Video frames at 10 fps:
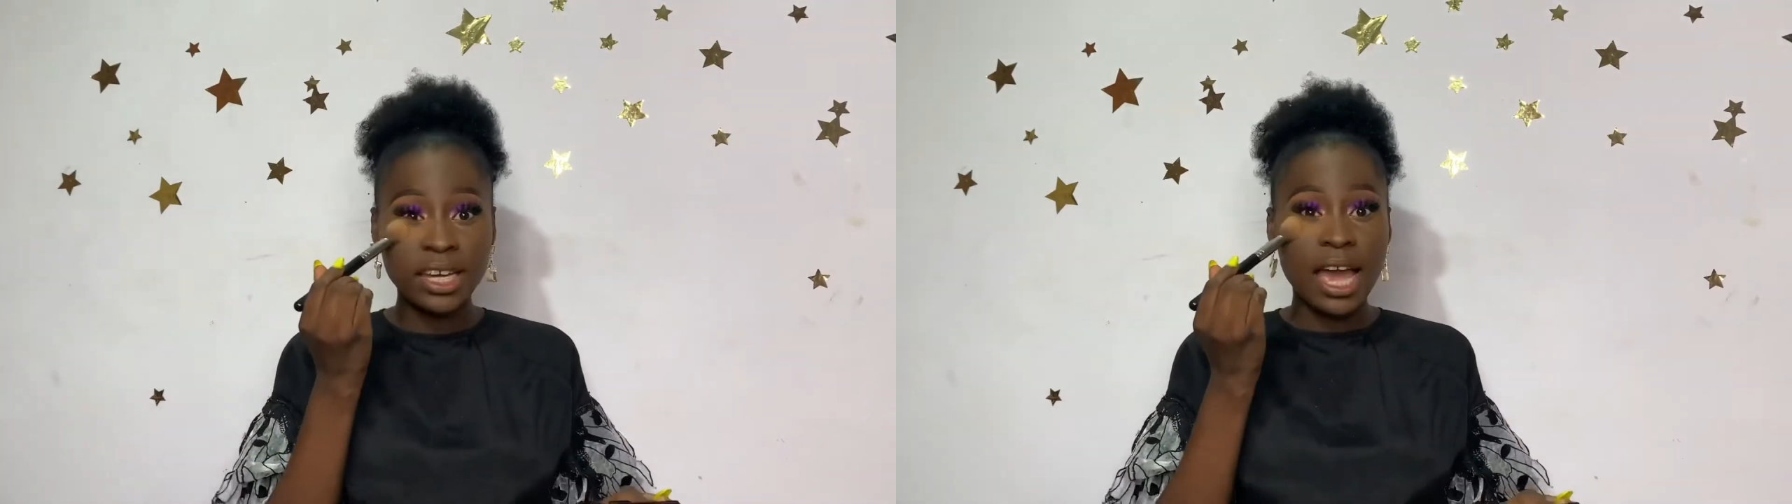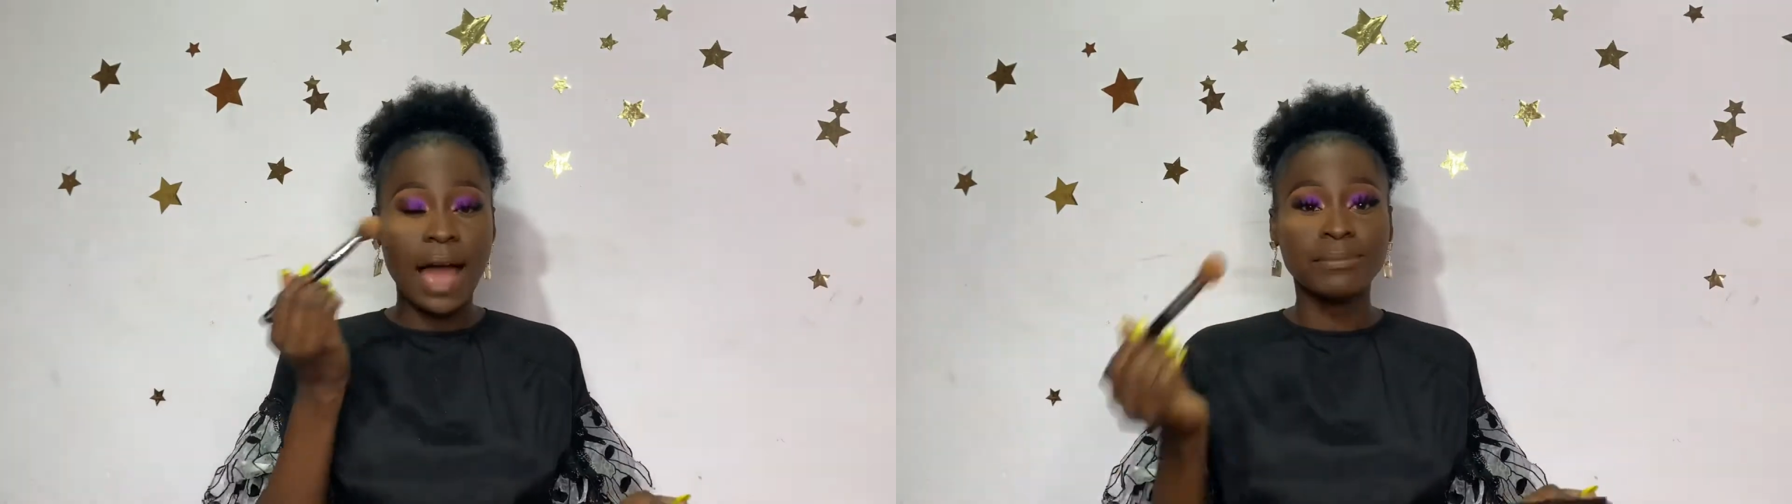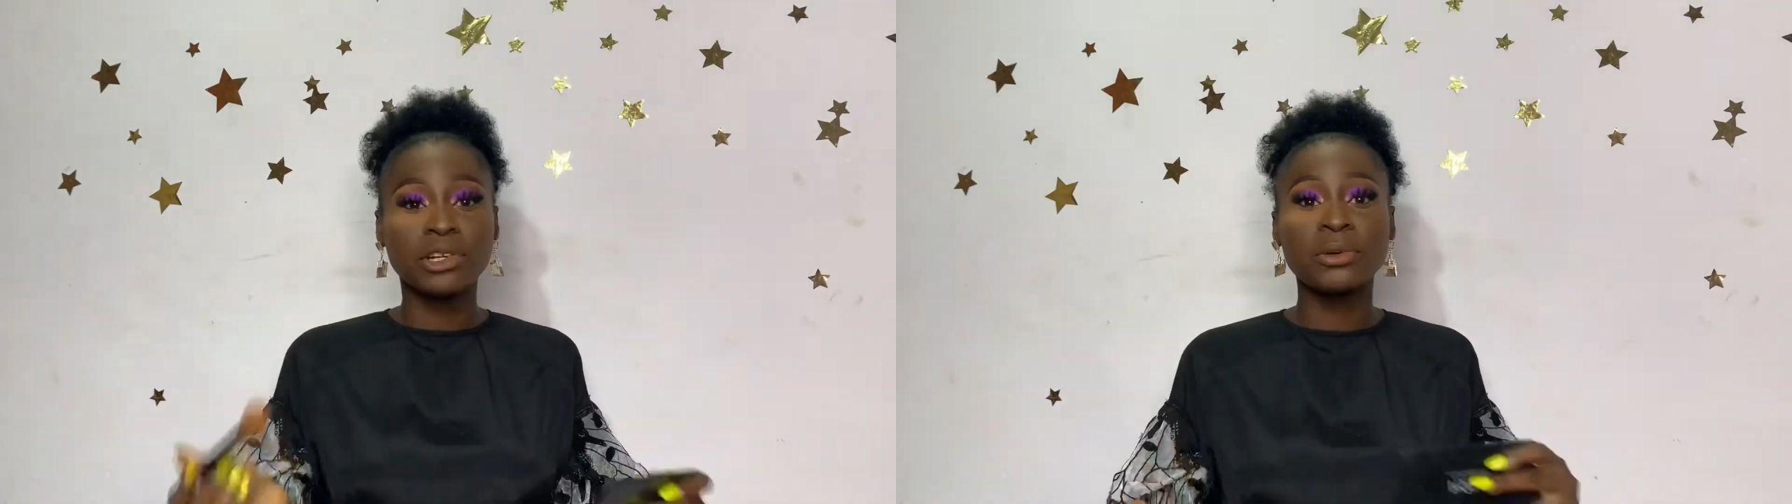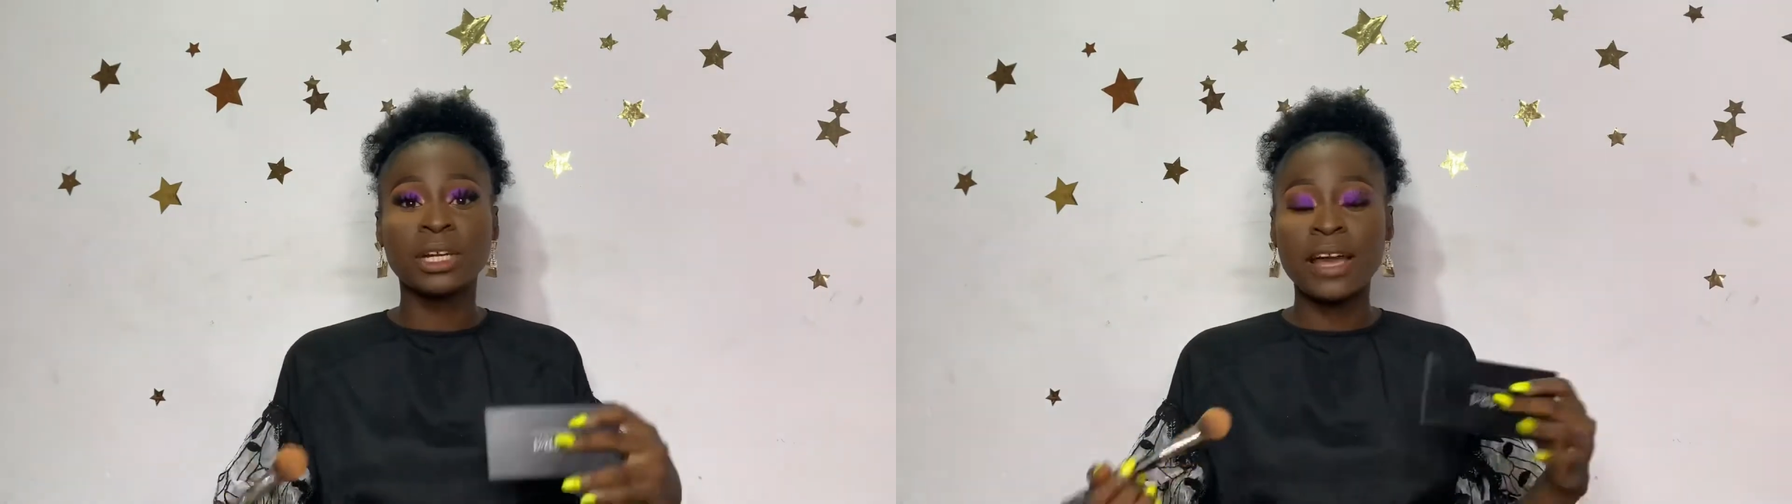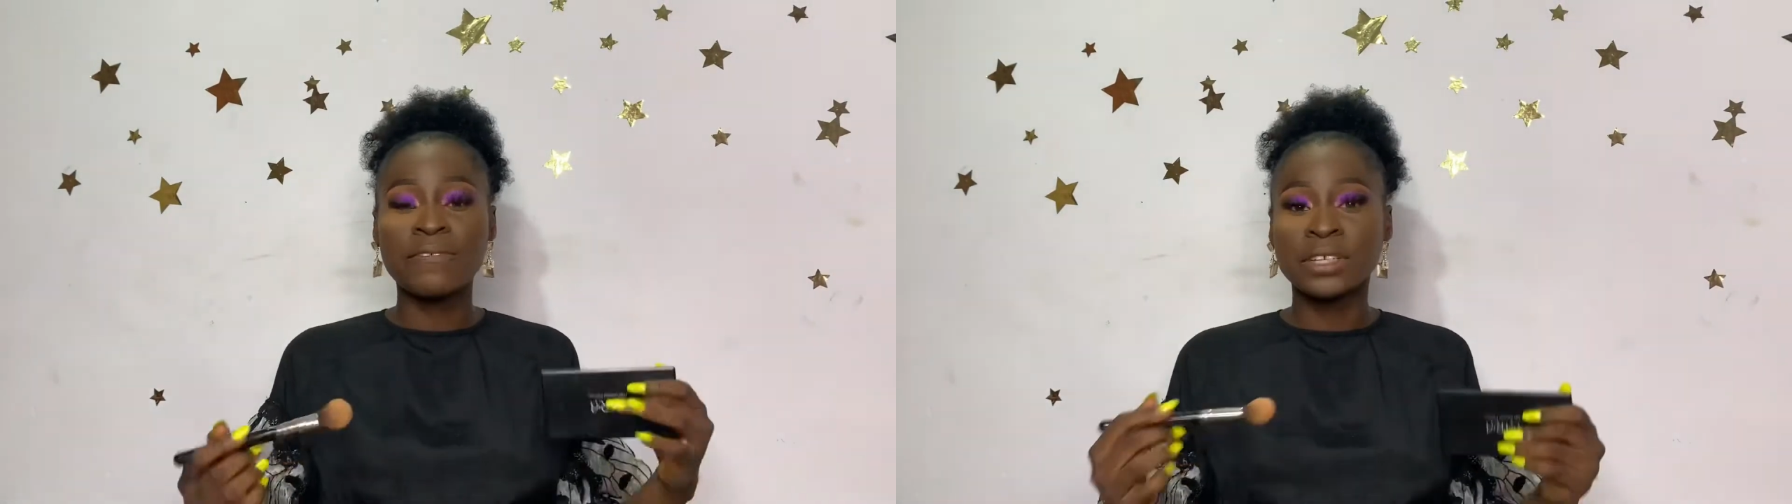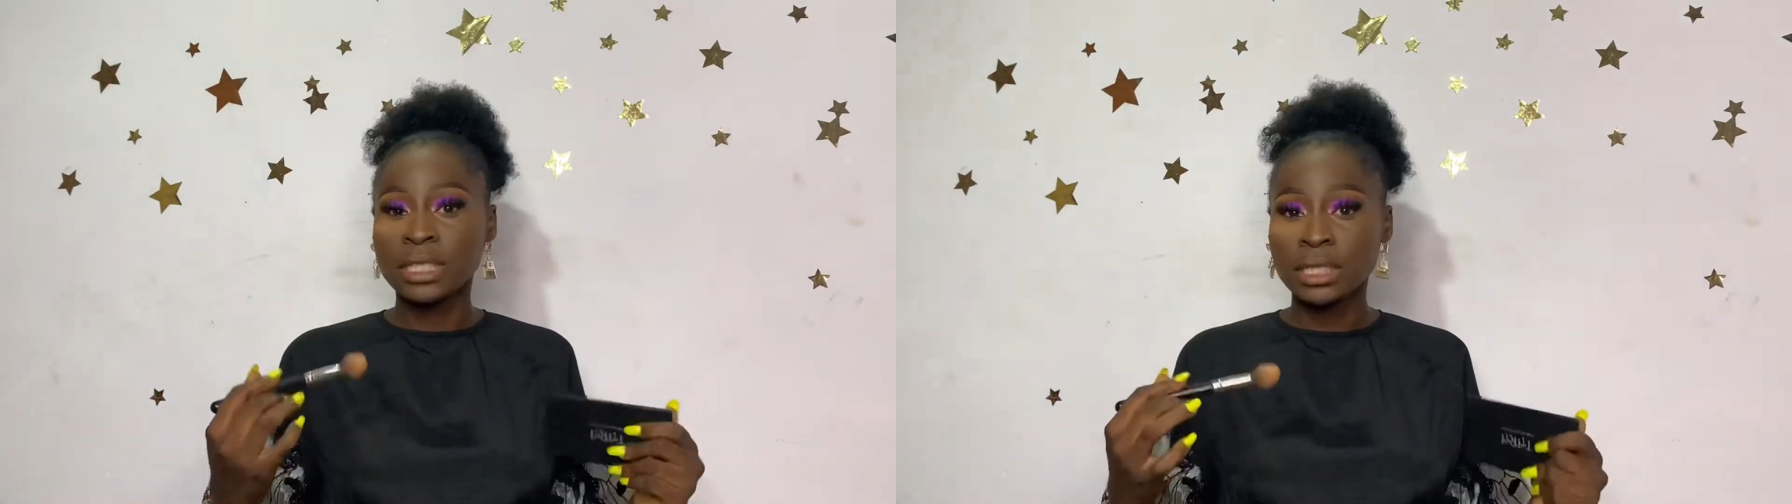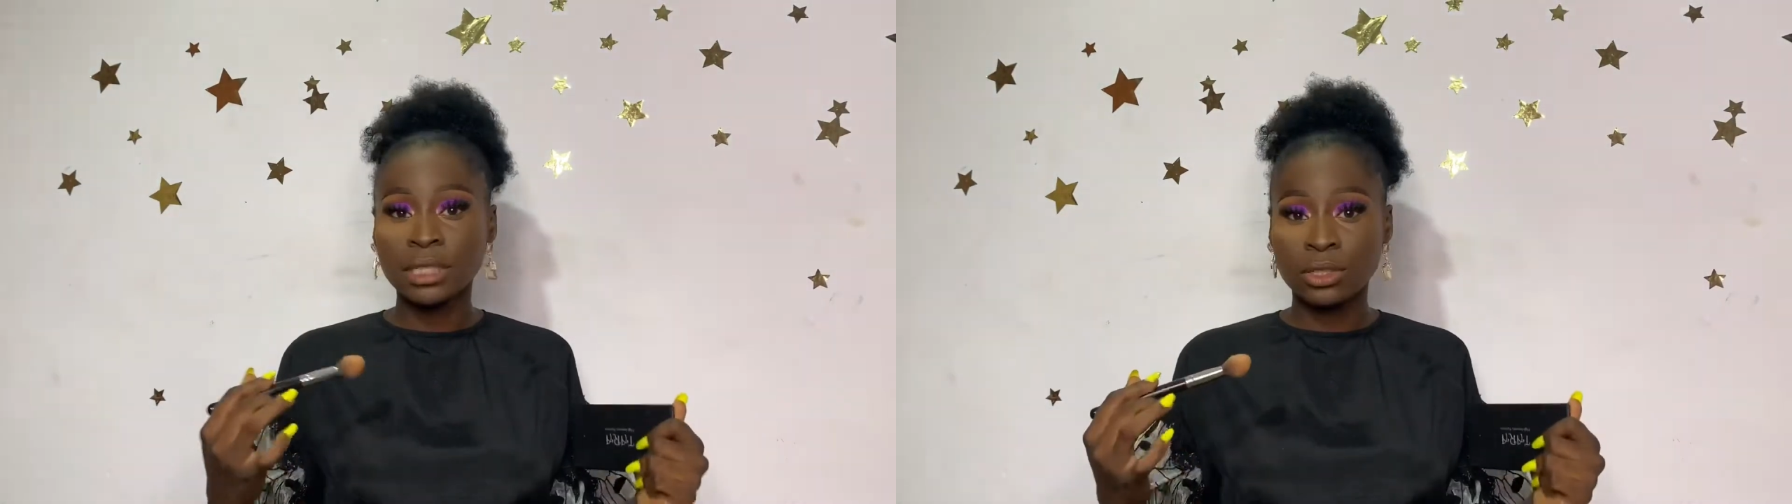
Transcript: i'm the only one that faces this